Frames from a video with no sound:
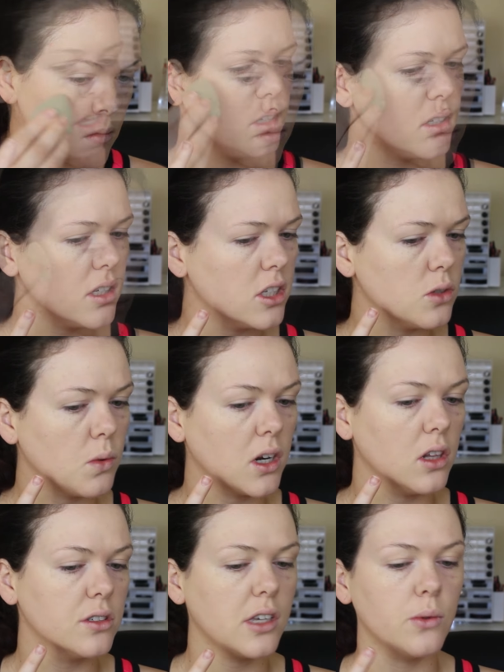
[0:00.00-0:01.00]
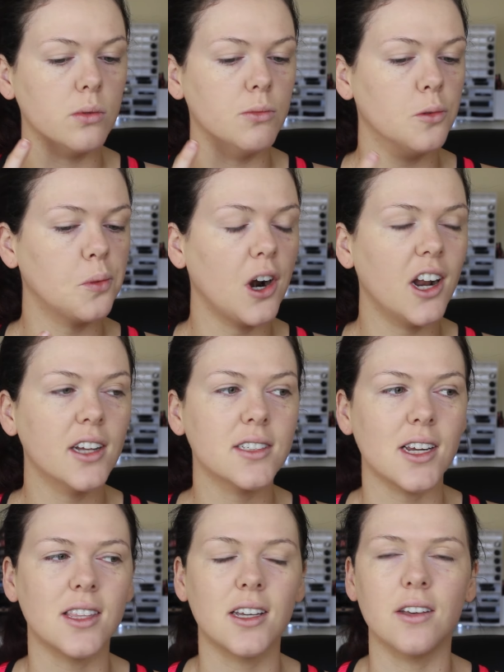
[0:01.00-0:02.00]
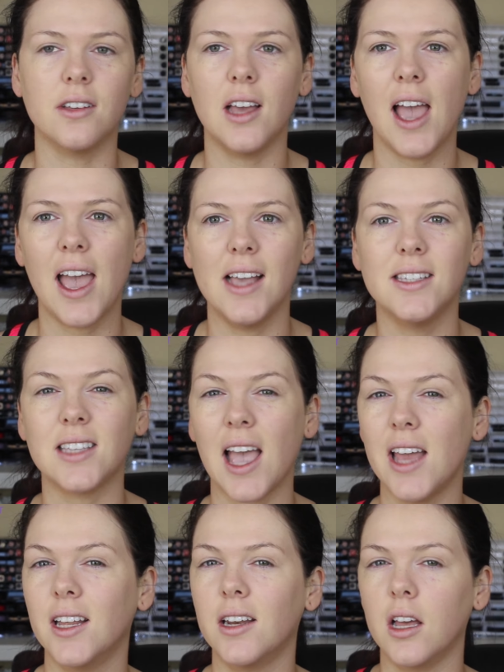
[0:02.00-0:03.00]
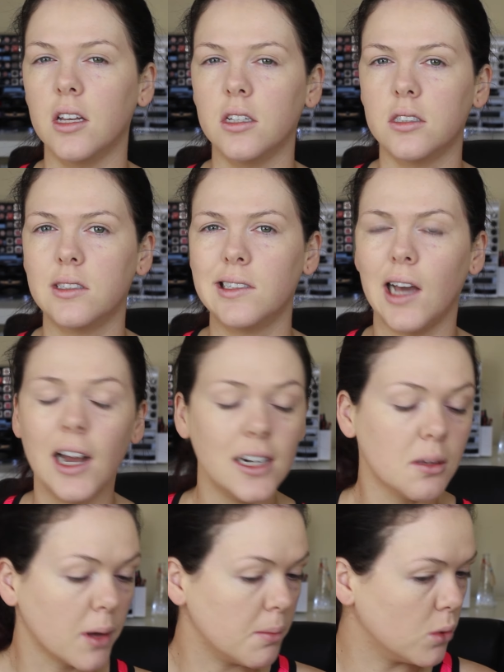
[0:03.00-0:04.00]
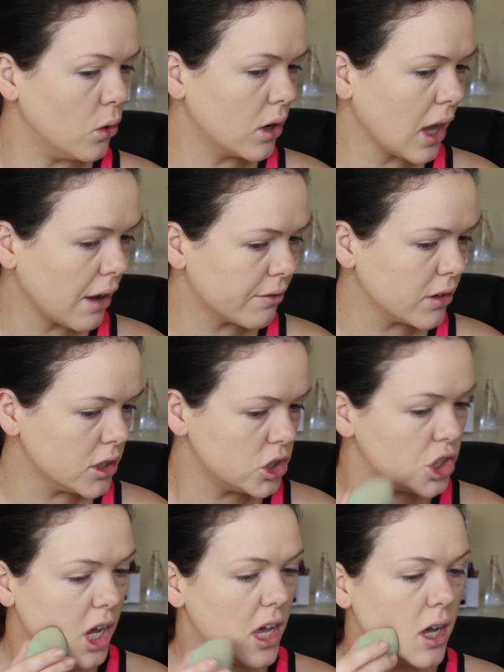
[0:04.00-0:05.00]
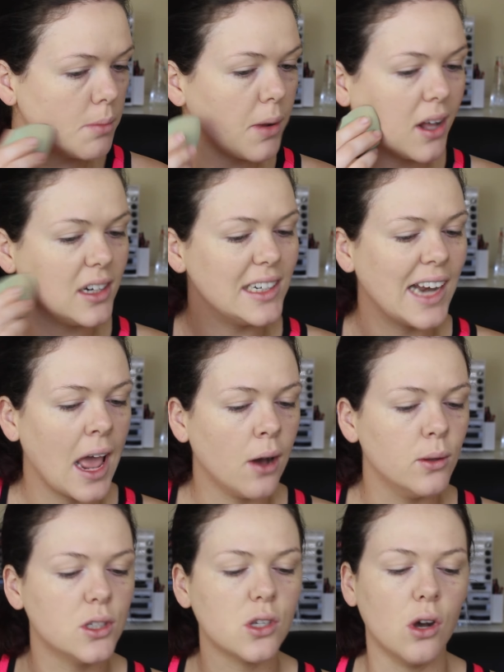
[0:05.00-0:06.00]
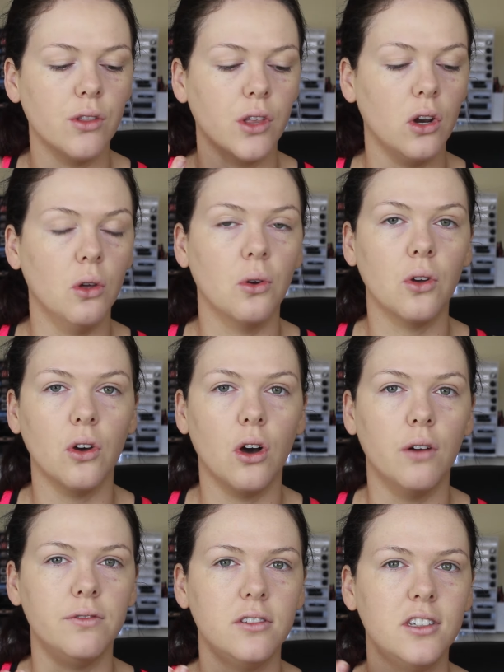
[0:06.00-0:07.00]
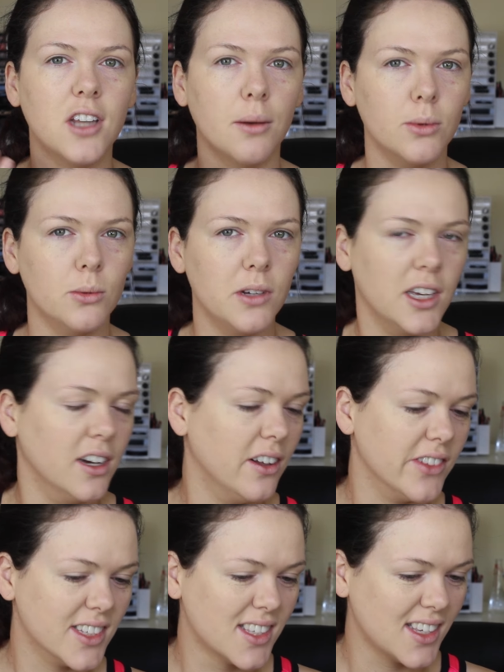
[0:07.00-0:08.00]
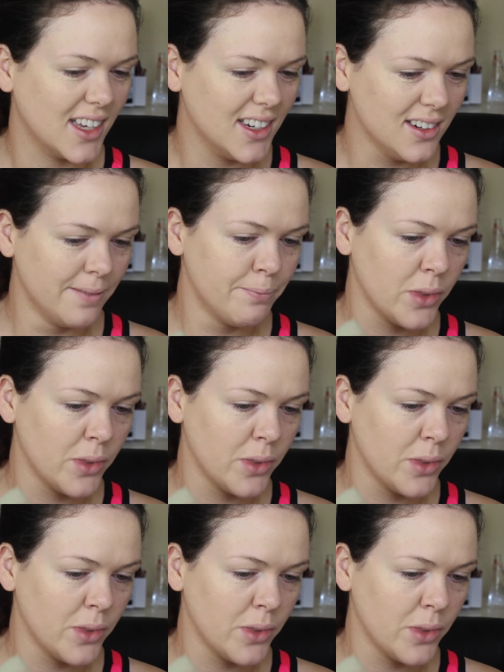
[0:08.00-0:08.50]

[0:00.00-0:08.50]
So this is what it looks like with more product. I think it has added a tiny bit more coverage, but now it's got the look of double wear on the skin.